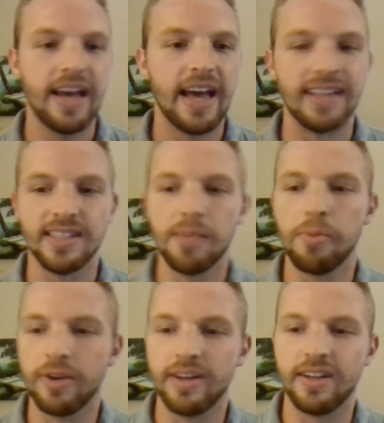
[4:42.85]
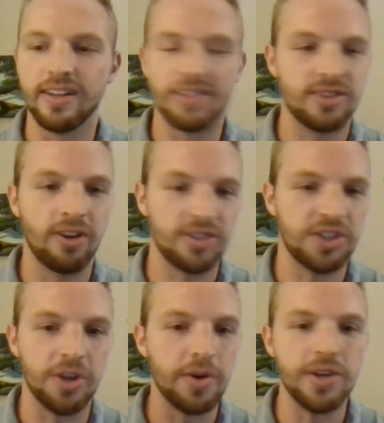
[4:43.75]
and someone starts
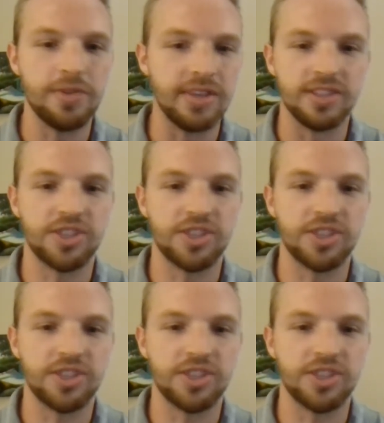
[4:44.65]
showing you these